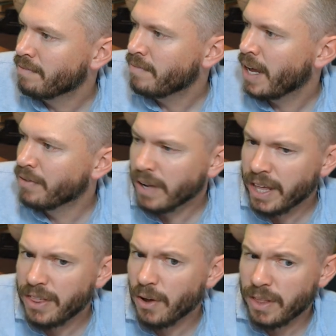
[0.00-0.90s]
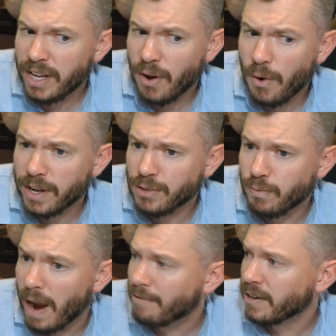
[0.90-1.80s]
And really, the only oldest
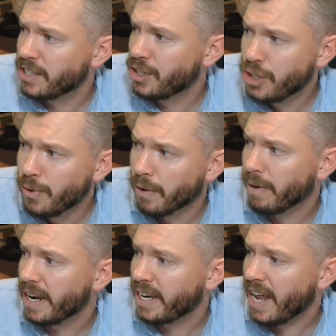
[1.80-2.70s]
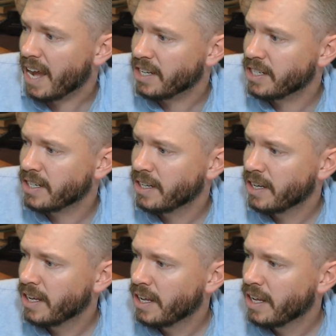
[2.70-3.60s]
reference to a written text
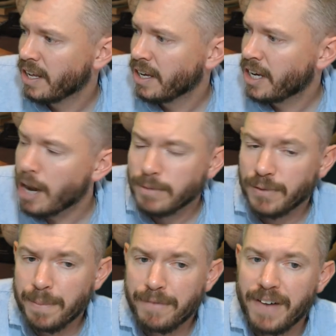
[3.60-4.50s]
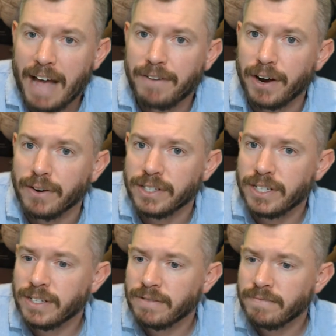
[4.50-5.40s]
comes from the 500s,